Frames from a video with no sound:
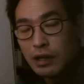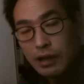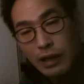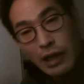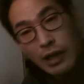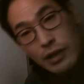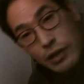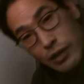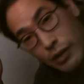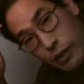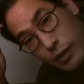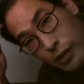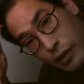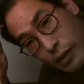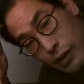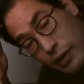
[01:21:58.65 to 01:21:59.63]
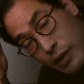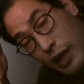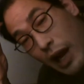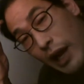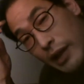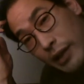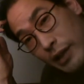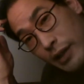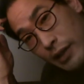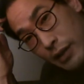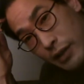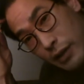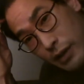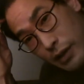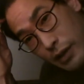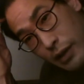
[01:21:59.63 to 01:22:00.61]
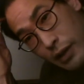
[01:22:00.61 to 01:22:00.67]
Asian, Chinese,
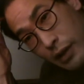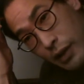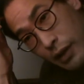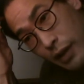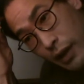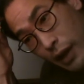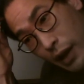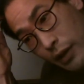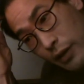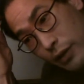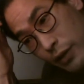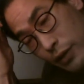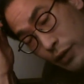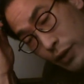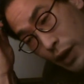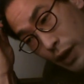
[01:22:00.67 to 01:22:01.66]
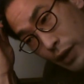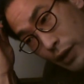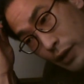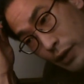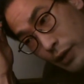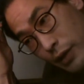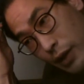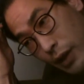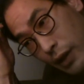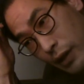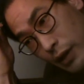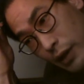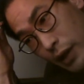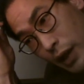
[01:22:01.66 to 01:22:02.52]
ancient Chinese, yin